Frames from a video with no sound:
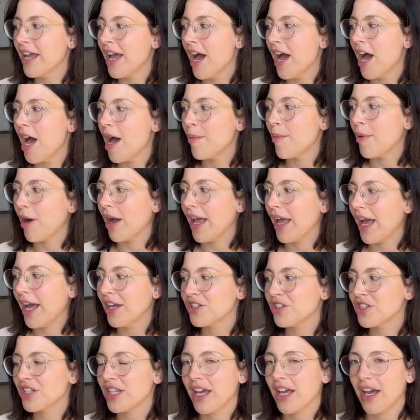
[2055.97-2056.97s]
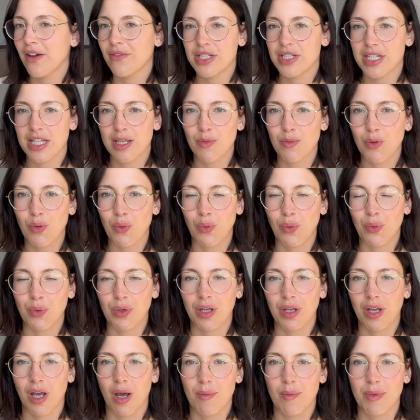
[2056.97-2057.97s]
I actually have a Temu order
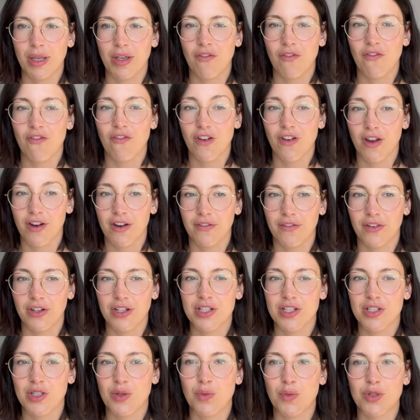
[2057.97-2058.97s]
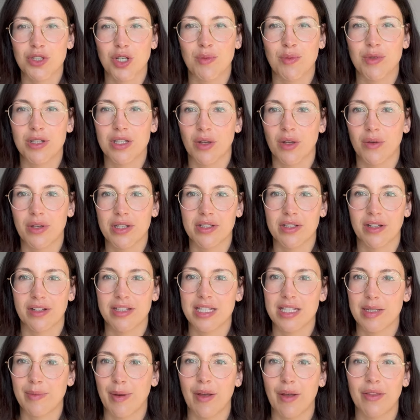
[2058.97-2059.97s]
coming very, very soon, which I'm so
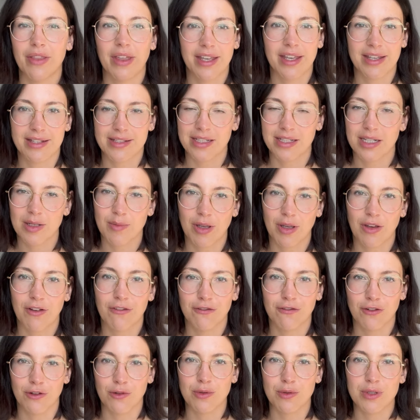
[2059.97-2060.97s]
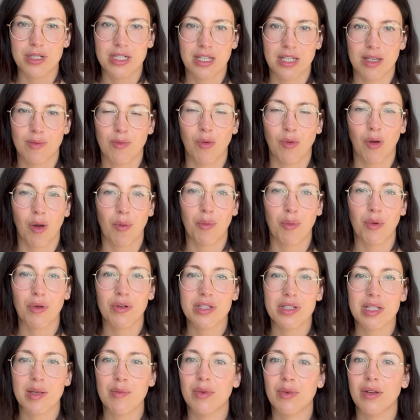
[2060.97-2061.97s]
excited about. There is gonna be a full Temu
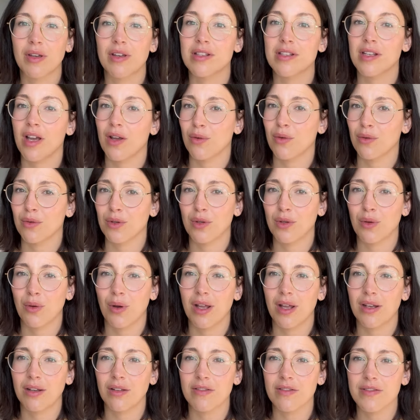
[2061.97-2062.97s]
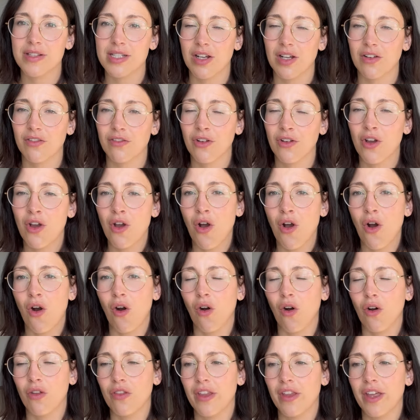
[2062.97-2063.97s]
unboxing because I ordered quite a lot of stuff
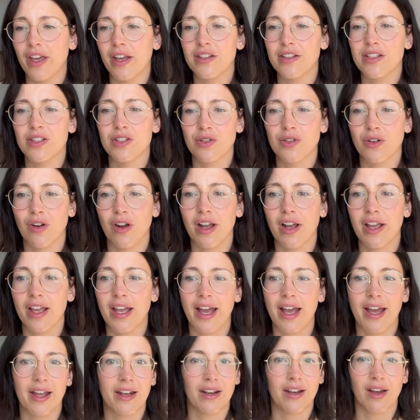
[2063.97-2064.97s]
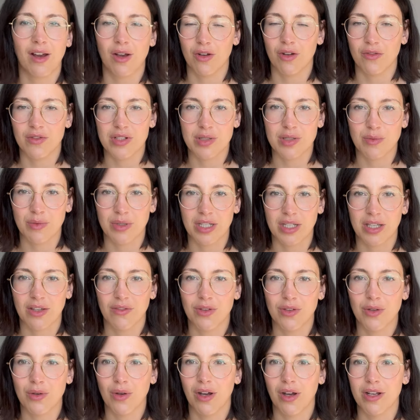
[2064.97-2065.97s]
on there to try, and I obviously wanna give
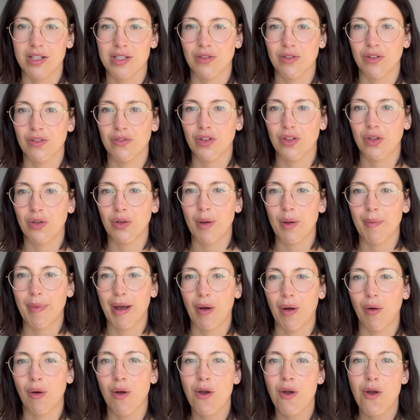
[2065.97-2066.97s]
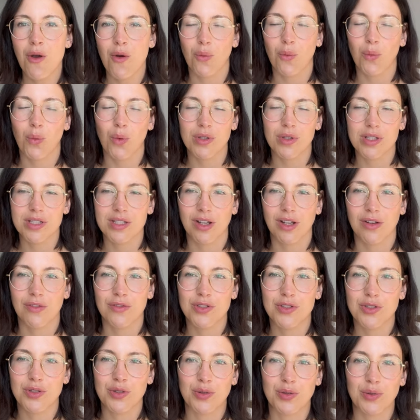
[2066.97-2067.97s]
you guys a review about what stuff
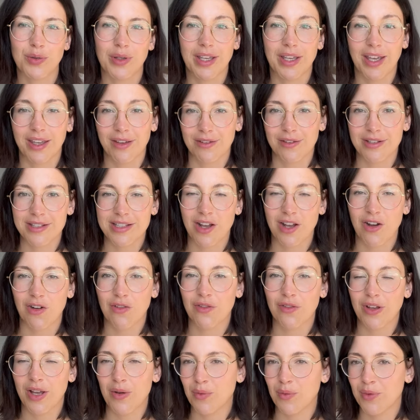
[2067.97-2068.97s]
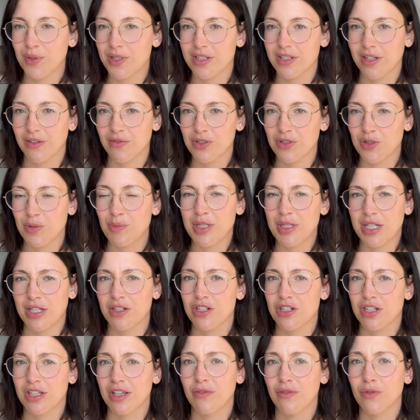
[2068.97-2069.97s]
to get yourself and what stuff to
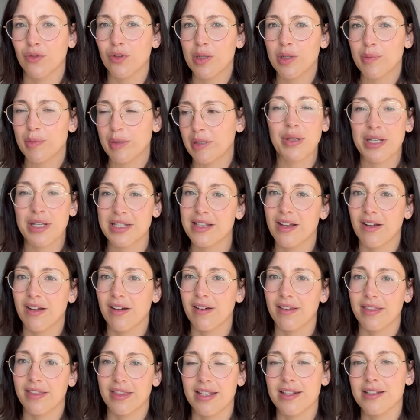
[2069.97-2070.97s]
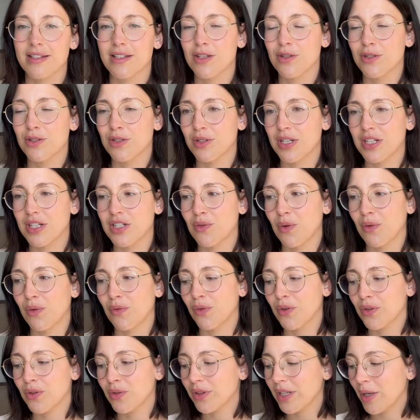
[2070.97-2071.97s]
potentially avoid, because there are things that you do need to
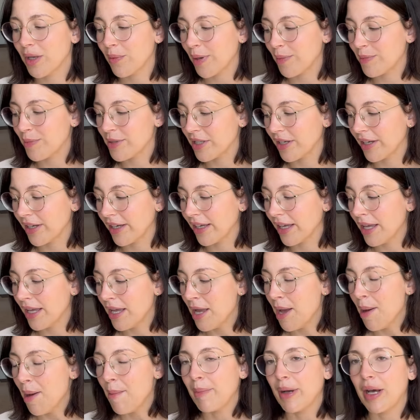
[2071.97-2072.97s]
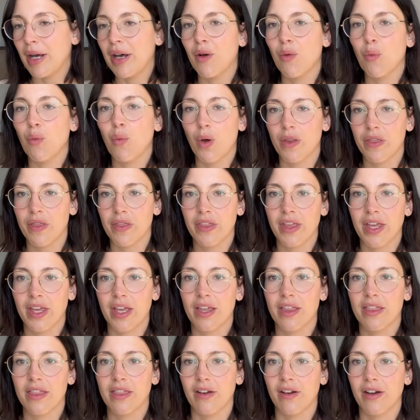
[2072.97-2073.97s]
avoid on their website. But one thing
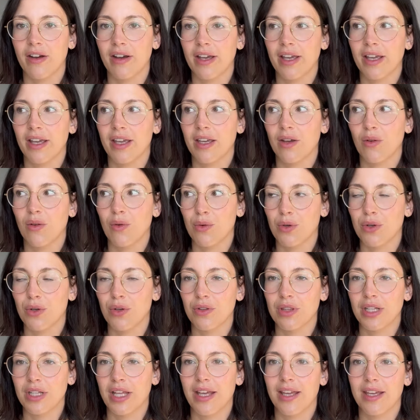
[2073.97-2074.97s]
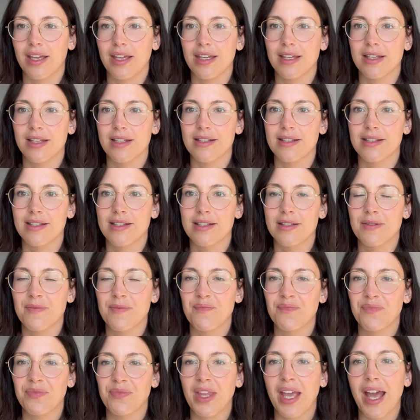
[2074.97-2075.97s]
that I ordered on there is
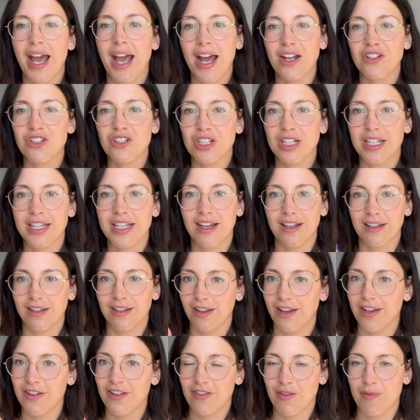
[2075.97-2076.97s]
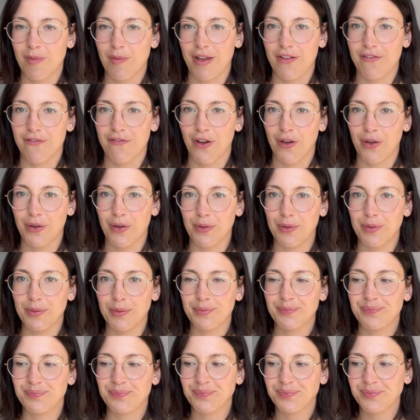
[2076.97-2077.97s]
actually a light for my phone,